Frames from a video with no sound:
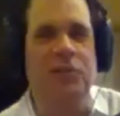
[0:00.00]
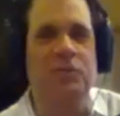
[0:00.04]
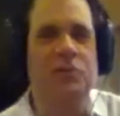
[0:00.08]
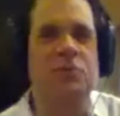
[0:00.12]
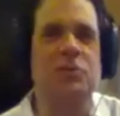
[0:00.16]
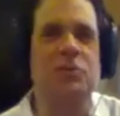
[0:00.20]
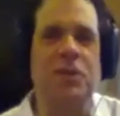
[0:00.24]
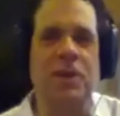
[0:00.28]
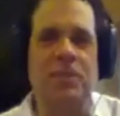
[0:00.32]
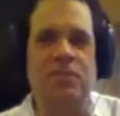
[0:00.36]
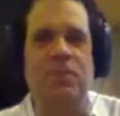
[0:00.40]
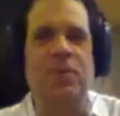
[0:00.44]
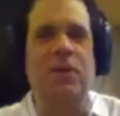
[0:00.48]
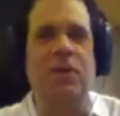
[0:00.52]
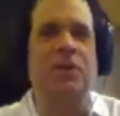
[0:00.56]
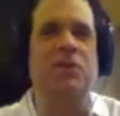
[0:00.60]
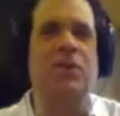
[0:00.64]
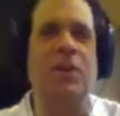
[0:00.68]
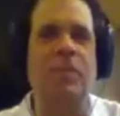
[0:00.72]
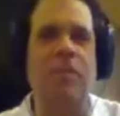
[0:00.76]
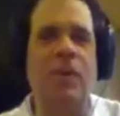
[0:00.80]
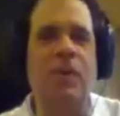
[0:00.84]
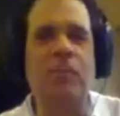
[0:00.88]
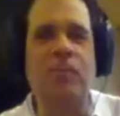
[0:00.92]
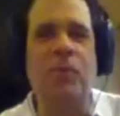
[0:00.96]
skip like
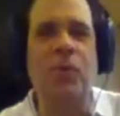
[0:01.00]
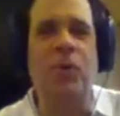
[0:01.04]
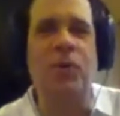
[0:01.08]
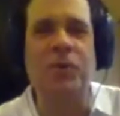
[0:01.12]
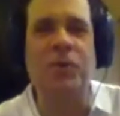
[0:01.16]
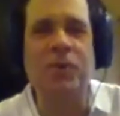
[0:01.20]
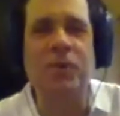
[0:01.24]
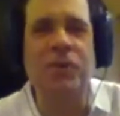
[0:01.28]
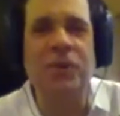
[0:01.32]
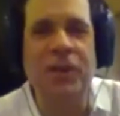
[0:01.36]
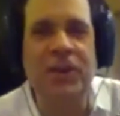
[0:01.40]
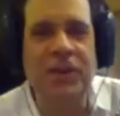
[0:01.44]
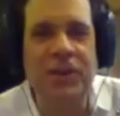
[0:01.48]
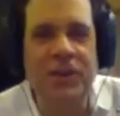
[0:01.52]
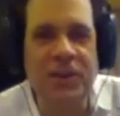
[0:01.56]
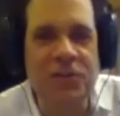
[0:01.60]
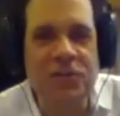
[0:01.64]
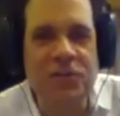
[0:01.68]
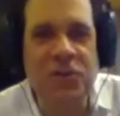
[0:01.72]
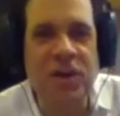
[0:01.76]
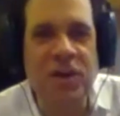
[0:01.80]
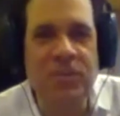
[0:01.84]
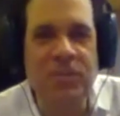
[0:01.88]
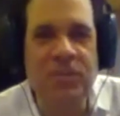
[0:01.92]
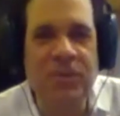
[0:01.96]
some important thing in the
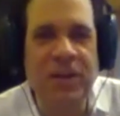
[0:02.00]
gym,